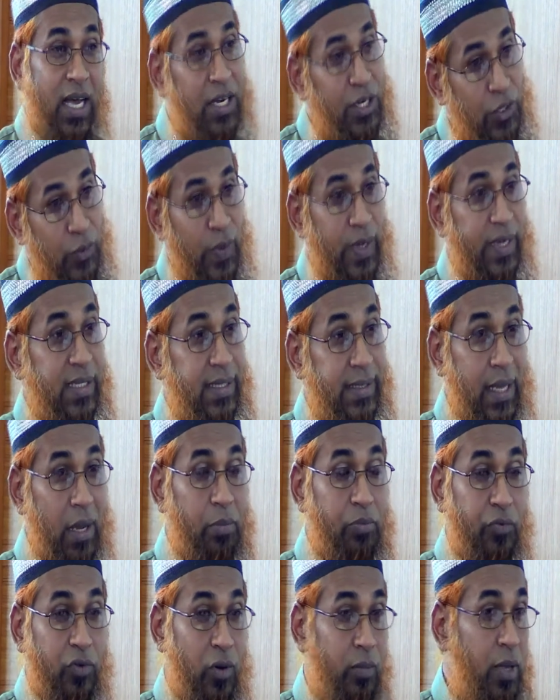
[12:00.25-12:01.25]
and
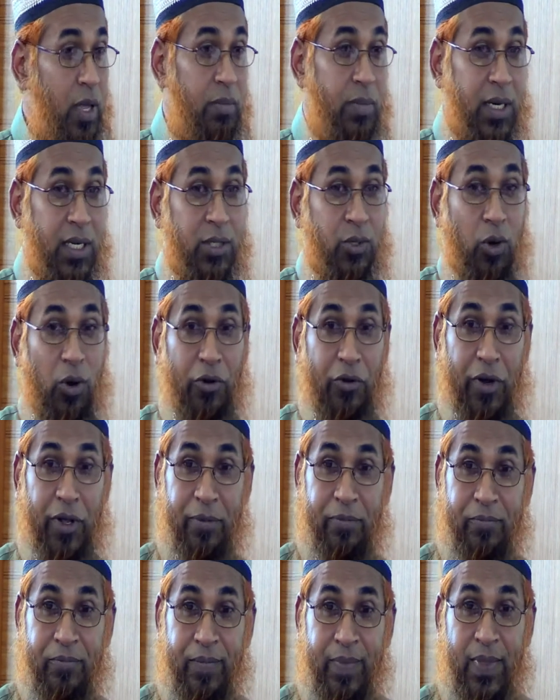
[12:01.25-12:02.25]
accept from him
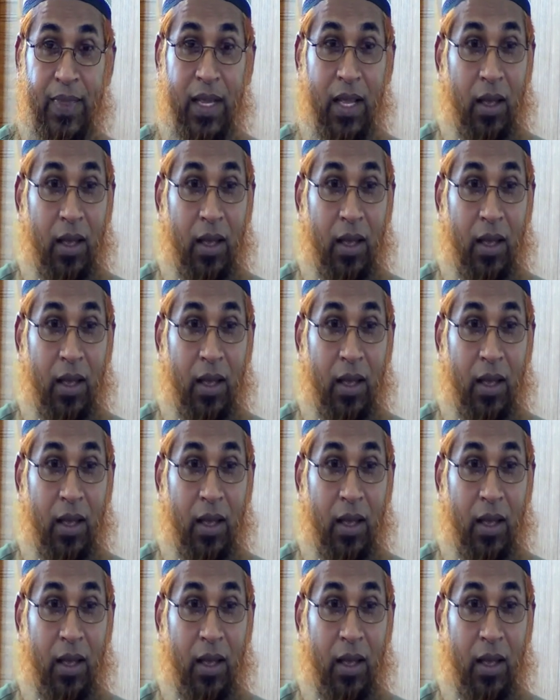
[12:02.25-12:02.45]
adoring?